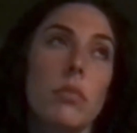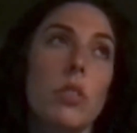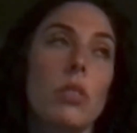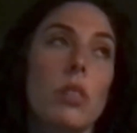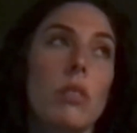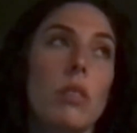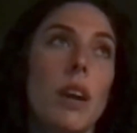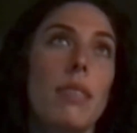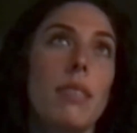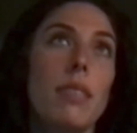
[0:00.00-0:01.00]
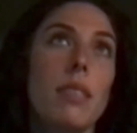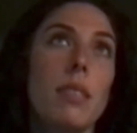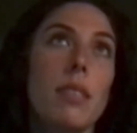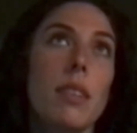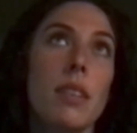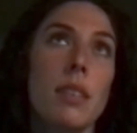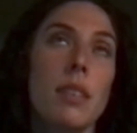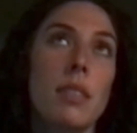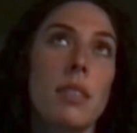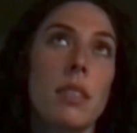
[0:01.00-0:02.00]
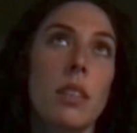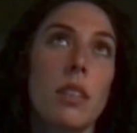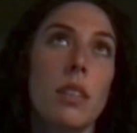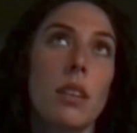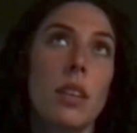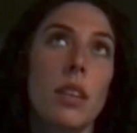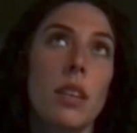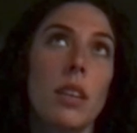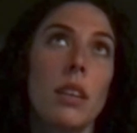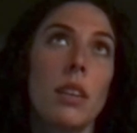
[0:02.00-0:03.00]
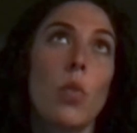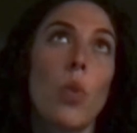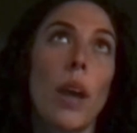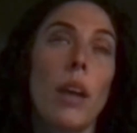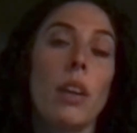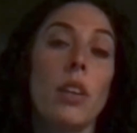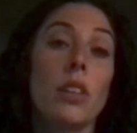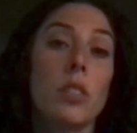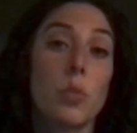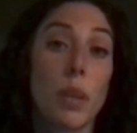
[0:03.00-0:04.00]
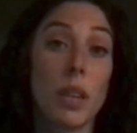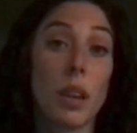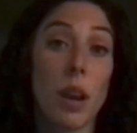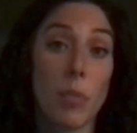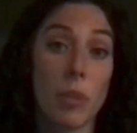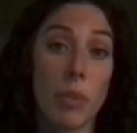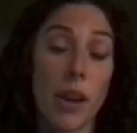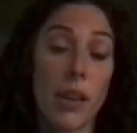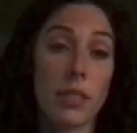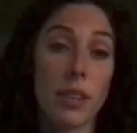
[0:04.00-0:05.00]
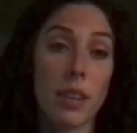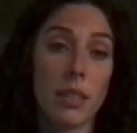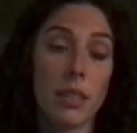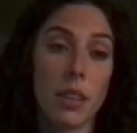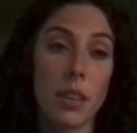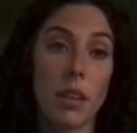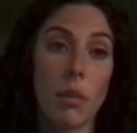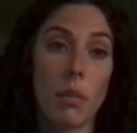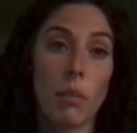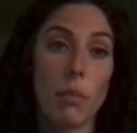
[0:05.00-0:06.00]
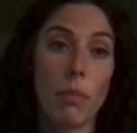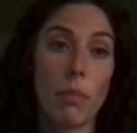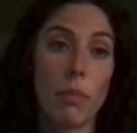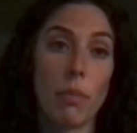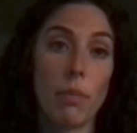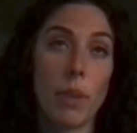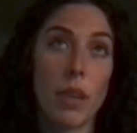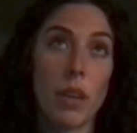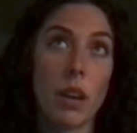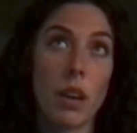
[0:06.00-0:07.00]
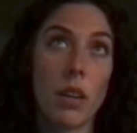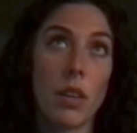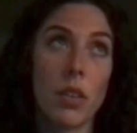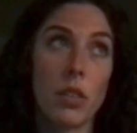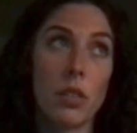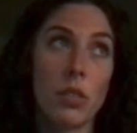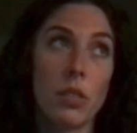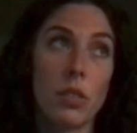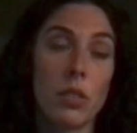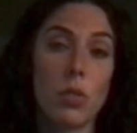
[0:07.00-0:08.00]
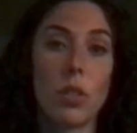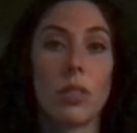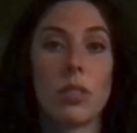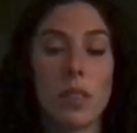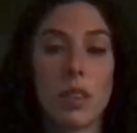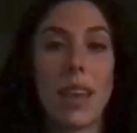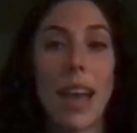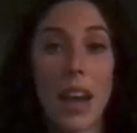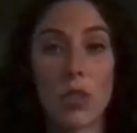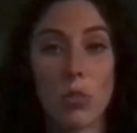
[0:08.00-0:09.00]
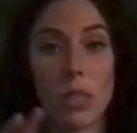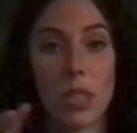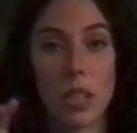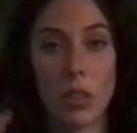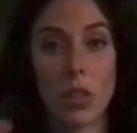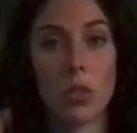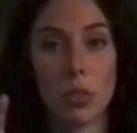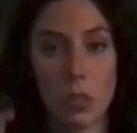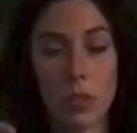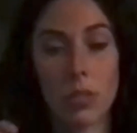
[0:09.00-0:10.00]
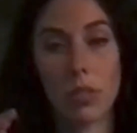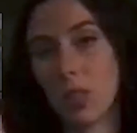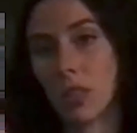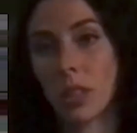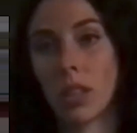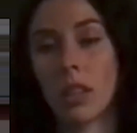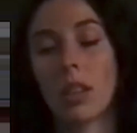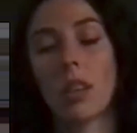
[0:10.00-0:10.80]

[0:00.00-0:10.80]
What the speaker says: So I think it, in a way, could speed up the process because you could see the actual materials digitally